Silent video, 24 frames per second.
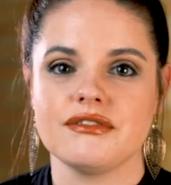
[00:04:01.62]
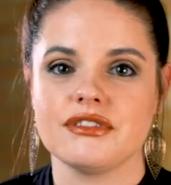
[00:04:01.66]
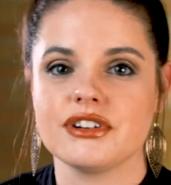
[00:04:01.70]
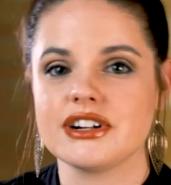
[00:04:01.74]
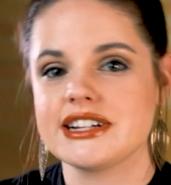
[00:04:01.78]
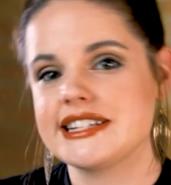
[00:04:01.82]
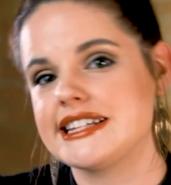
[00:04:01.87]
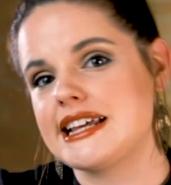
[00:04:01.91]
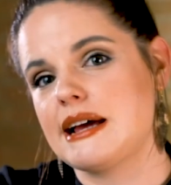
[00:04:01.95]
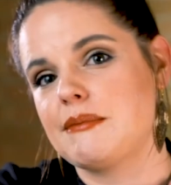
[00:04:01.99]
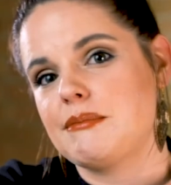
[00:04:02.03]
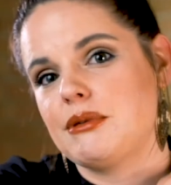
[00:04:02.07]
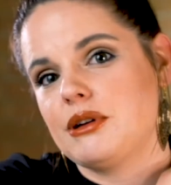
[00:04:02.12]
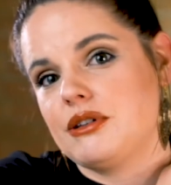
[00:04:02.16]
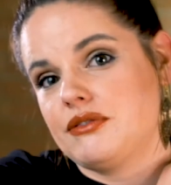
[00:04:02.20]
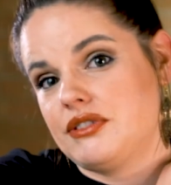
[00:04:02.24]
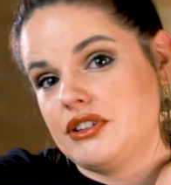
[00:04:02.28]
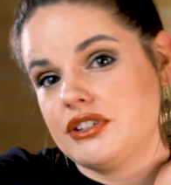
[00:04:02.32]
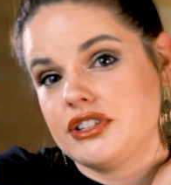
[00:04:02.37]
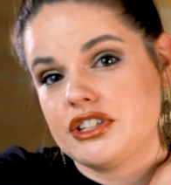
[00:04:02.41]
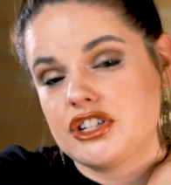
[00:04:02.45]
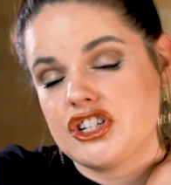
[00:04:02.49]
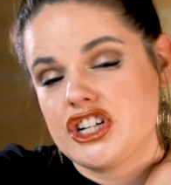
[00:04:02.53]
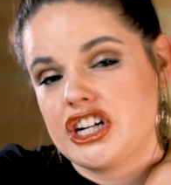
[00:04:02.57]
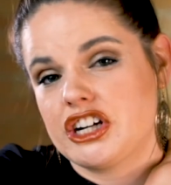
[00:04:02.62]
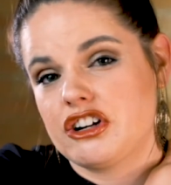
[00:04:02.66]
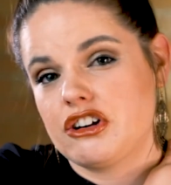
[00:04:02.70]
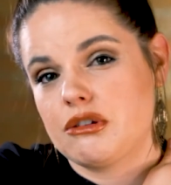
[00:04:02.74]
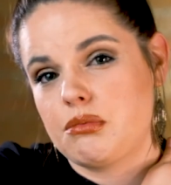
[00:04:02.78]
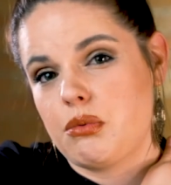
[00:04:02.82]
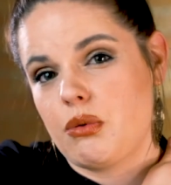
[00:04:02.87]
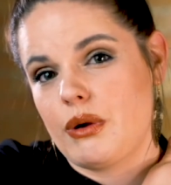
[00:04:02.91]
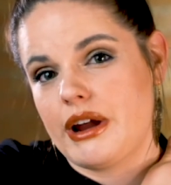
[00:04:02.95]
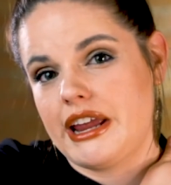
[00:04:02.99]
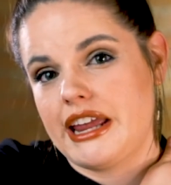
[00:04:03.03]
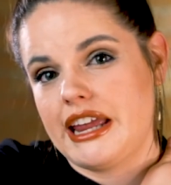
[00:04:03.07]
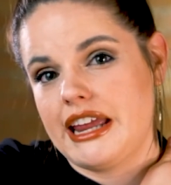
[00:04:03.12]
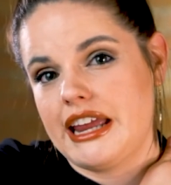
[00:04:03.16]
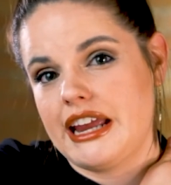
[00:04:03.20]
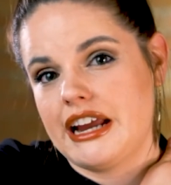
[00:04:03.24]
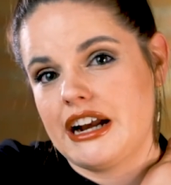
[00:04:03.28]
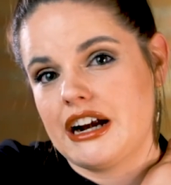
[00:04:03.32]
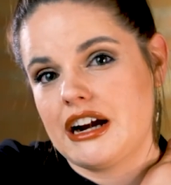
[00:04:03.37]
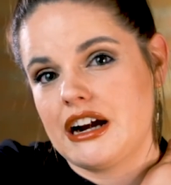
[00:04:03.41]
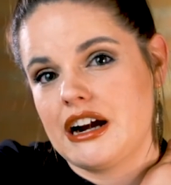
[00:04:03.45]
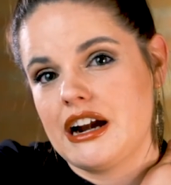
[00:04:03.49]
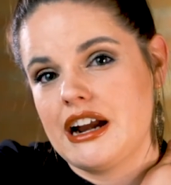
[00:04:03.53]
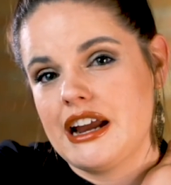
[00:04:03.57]
For example, if there's a trigger point
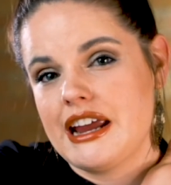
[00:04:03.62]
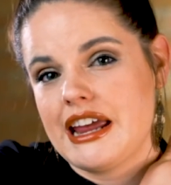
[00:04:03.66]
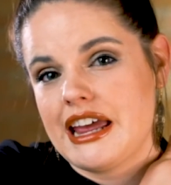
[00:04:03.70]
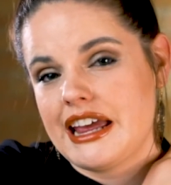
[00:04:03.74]
here,